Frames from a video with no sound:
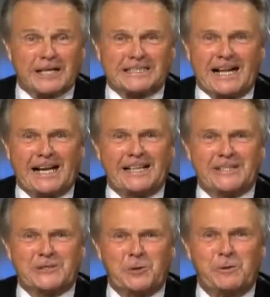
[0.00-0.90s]
excited
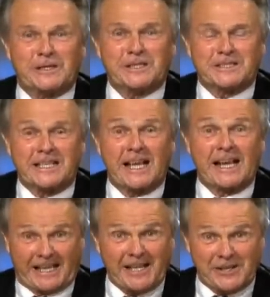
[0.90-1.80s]
that you're with us
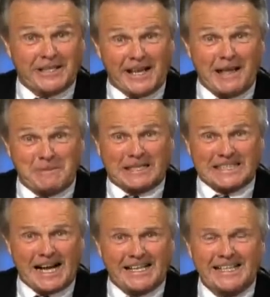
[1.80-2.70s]
today. Can you tell I'm
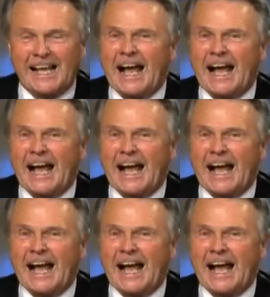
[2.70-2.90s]
excited?